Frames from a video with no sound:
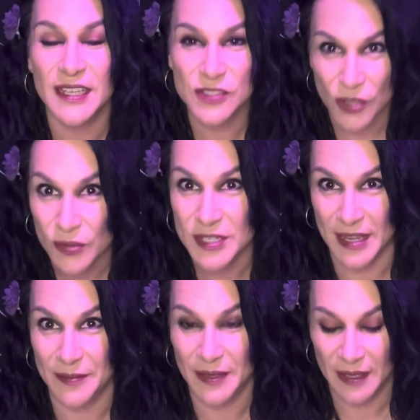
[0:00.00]
It's go
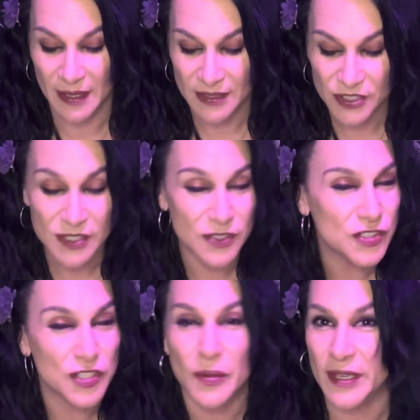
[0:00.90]
time. Just
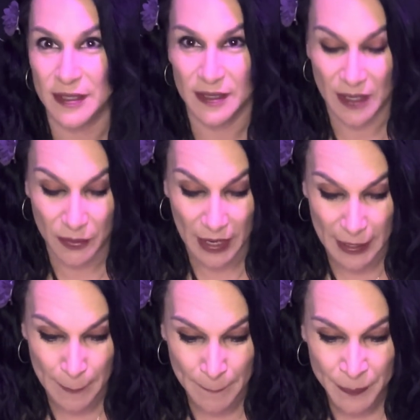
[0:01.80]
do it, okay?